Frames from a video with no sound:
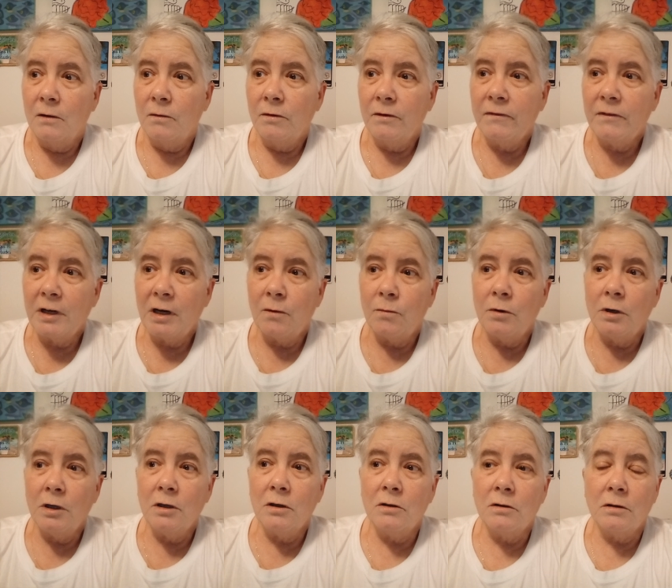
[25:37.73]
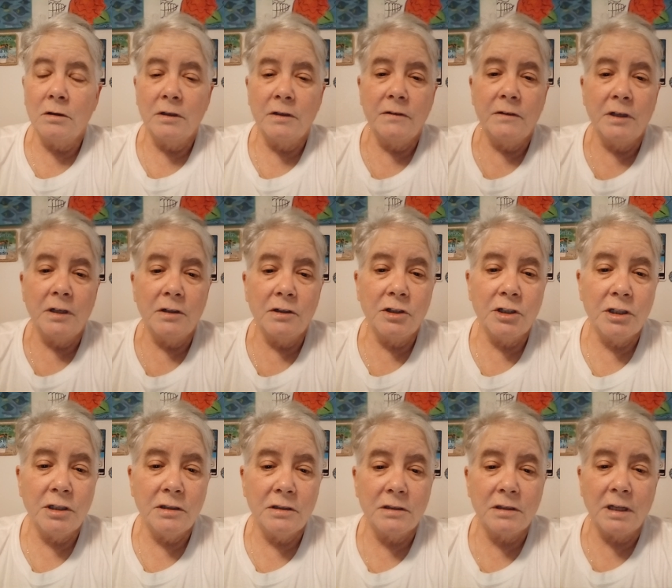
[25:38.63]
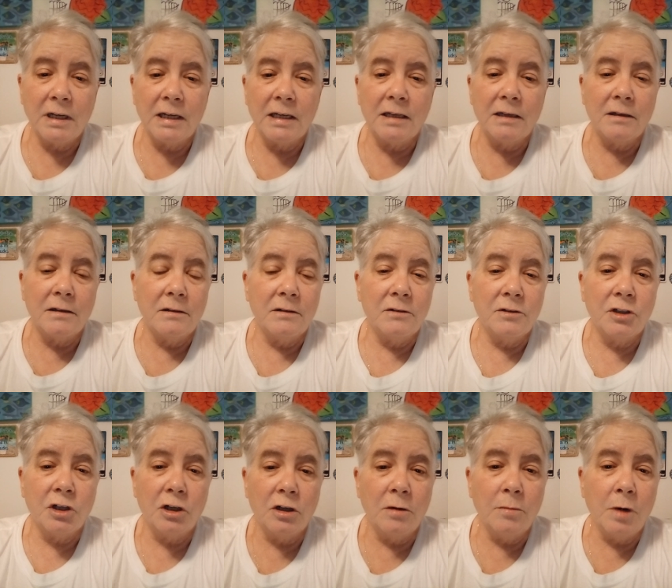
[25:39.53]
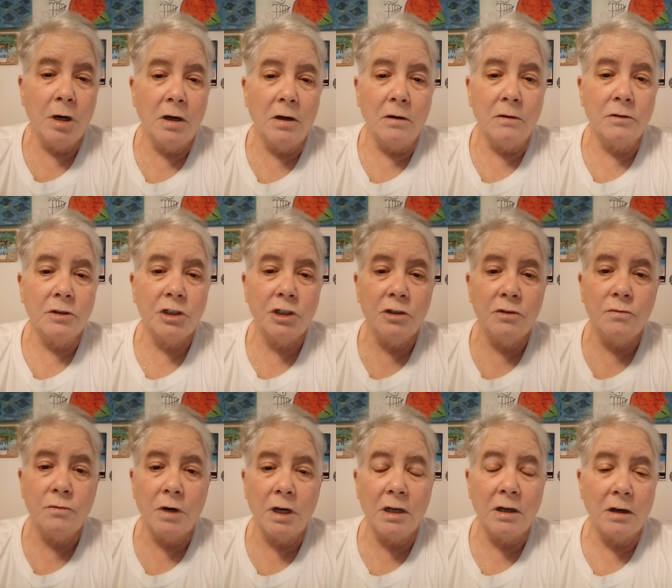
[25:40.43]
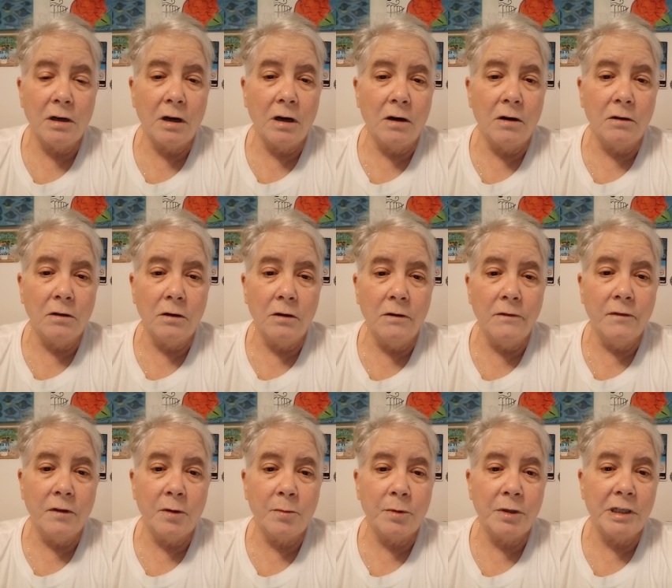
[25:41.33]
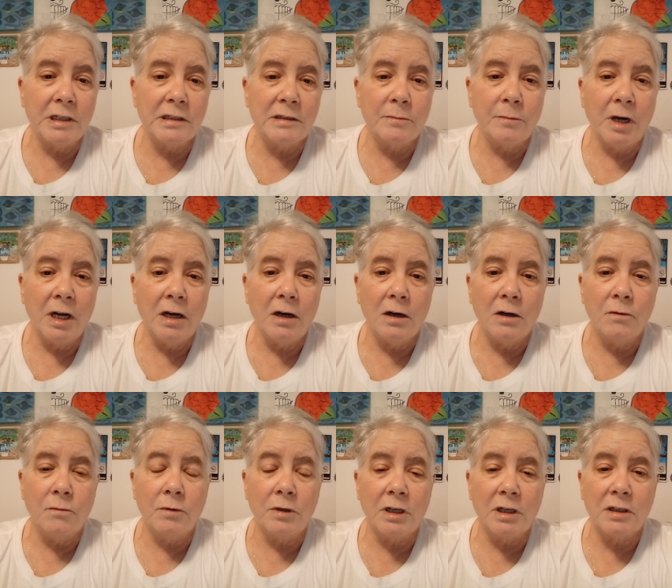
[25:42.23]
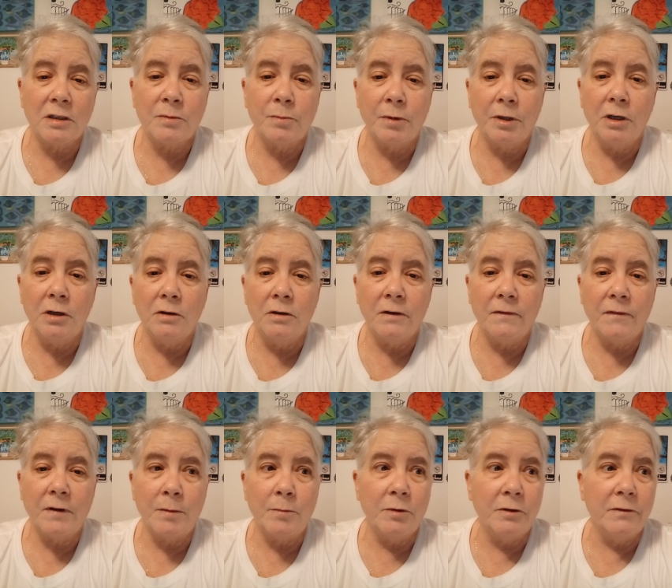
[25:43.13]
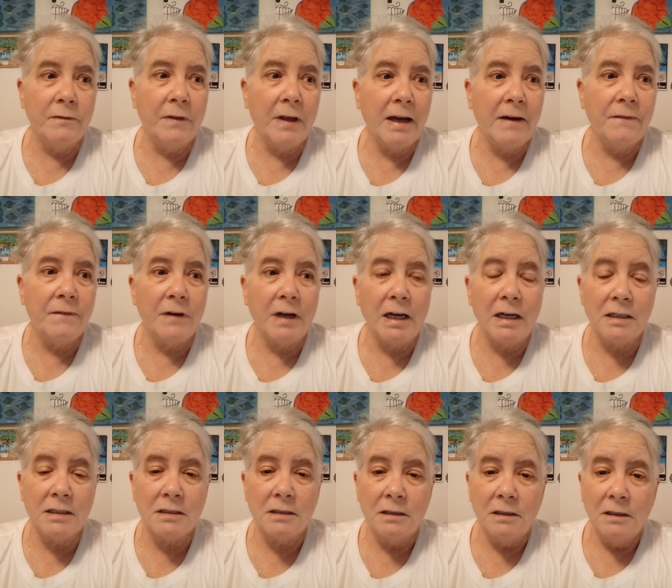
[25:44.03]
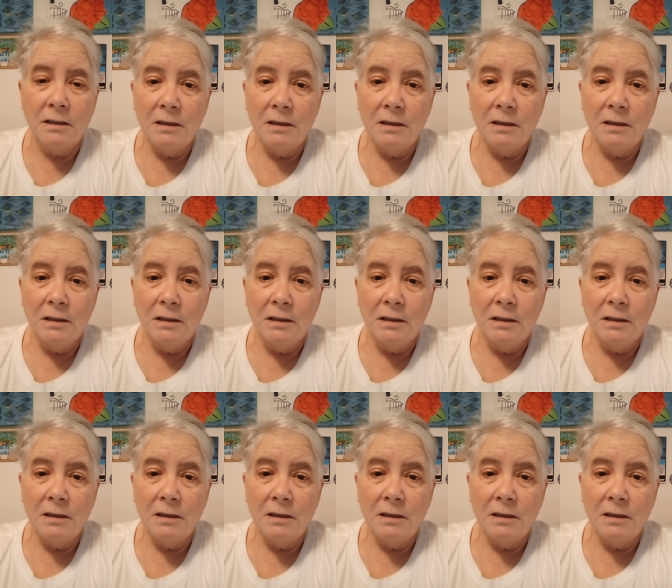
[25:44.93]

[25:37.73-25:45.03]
We've got one girl in there. She's like turbo. She's running all over the place. My heart would explode if I moved that fast.